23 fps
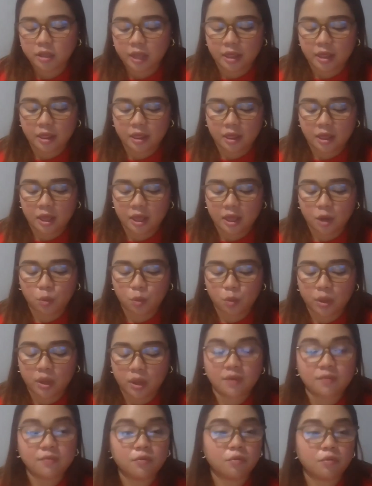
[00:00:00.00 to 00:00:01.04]
And then we
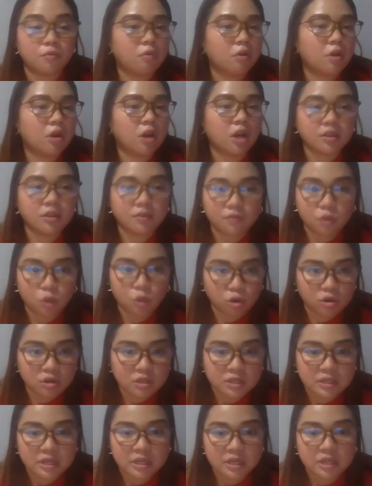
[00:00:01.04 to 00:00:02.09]
have a lot of
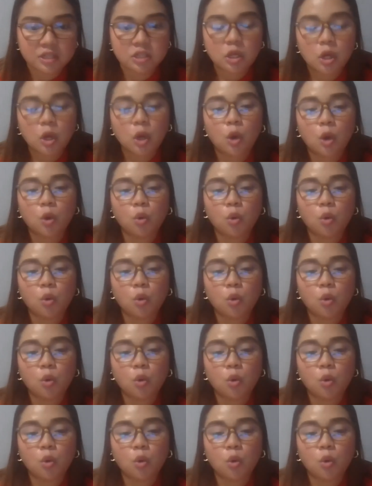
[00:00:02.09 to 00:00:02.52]
nurses.